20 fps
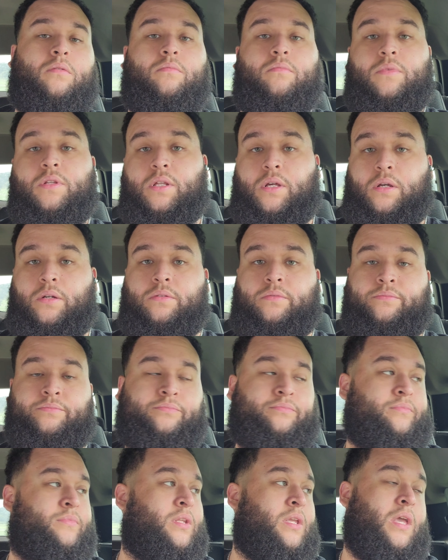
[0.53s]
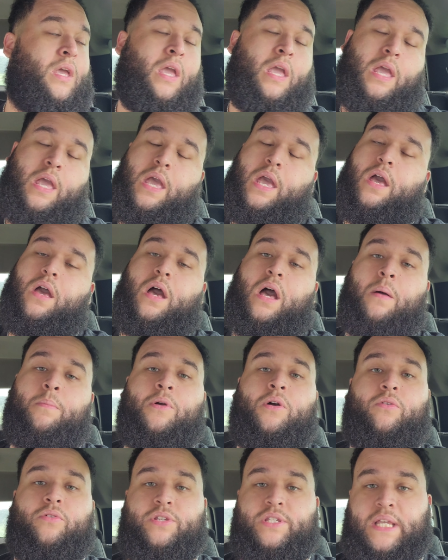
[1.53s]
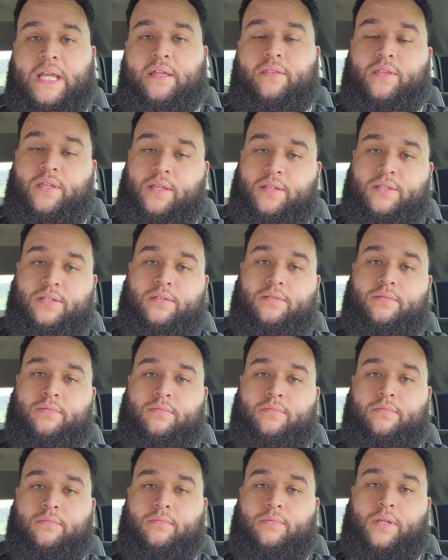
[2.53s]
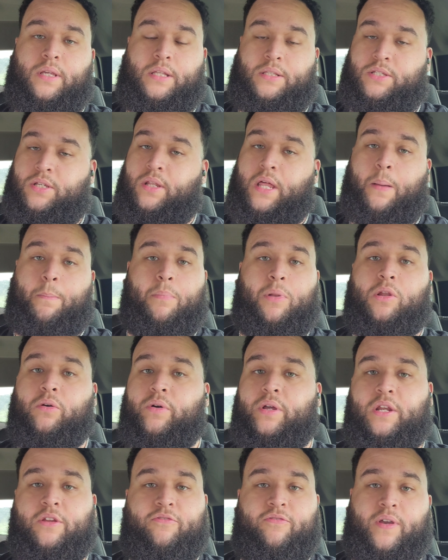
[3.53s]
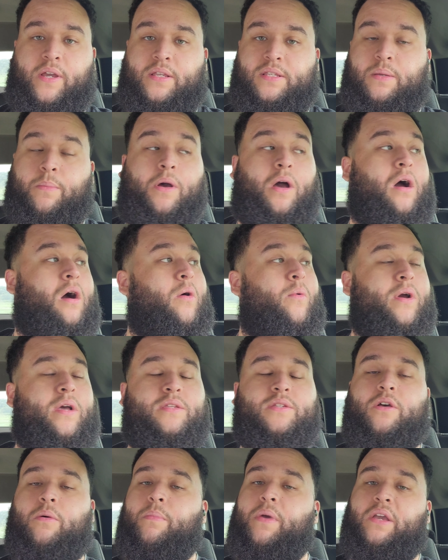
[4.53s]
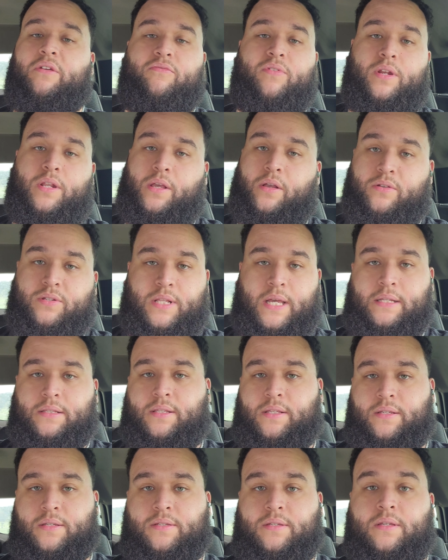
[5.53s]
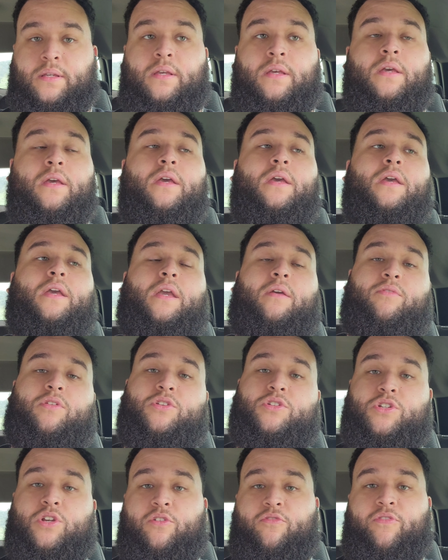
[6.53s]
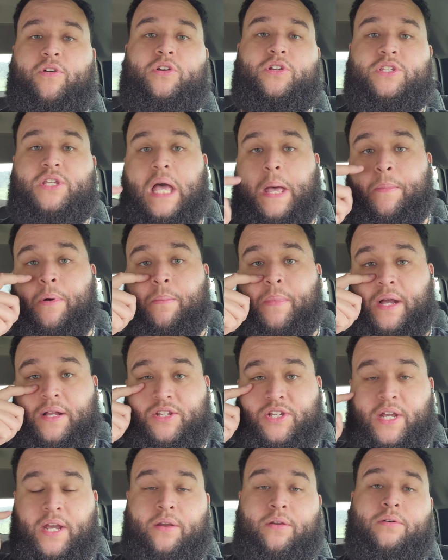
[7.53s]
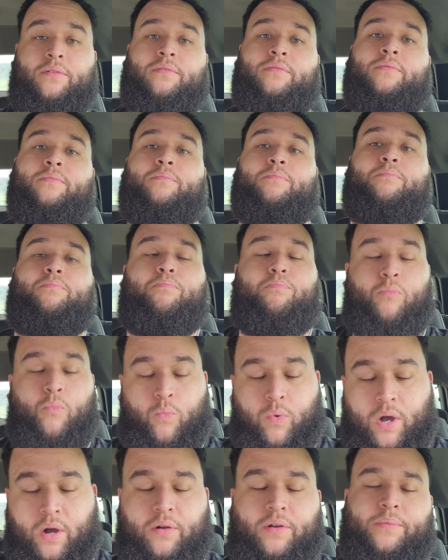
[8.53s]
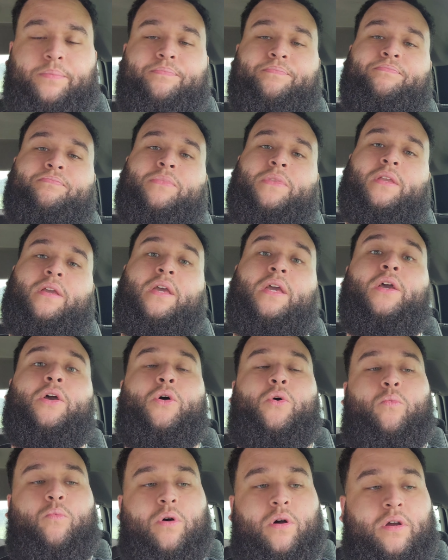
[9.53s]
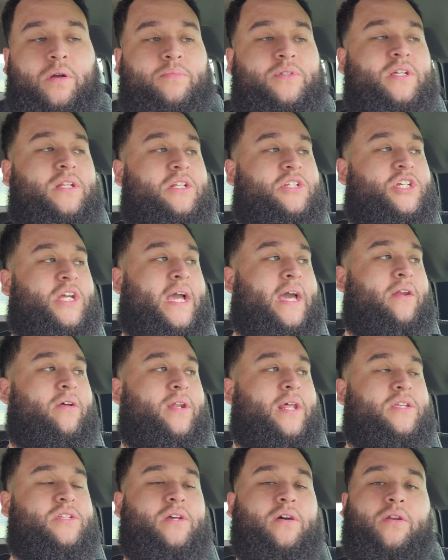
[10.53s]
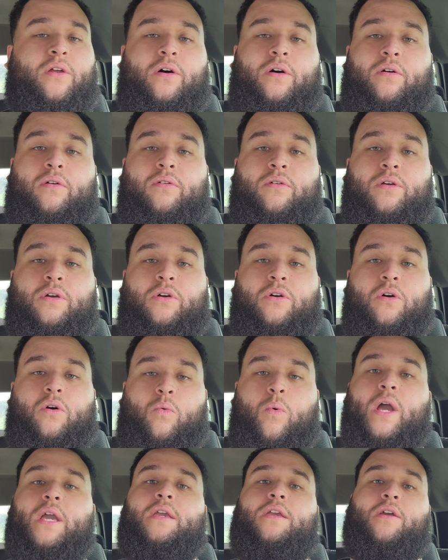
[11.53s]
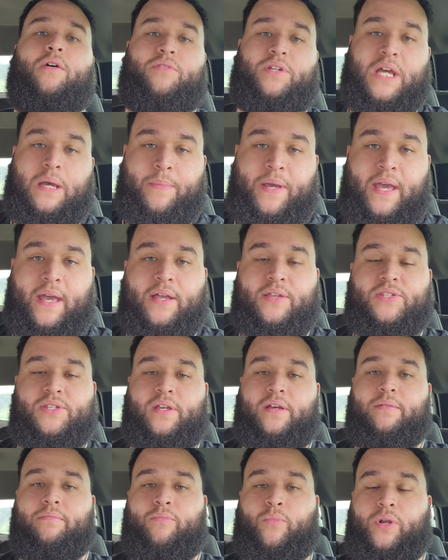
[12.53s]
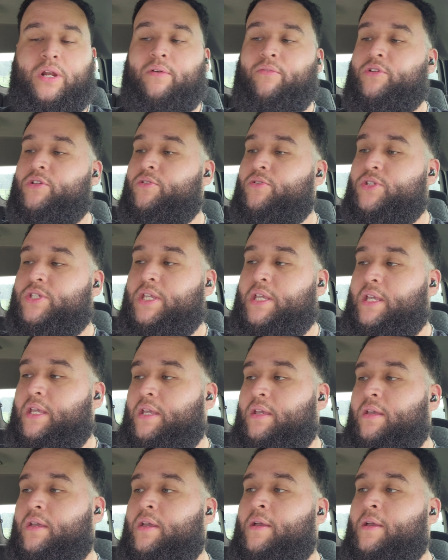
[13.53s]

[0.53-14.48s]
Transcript: Look, I'm going to say this until I'm blue in the face. I'm always going to make videos like this. If this is your first time on my channel, welcome. Welcome to the channel that's going to wake your dumb ass up whenever you see,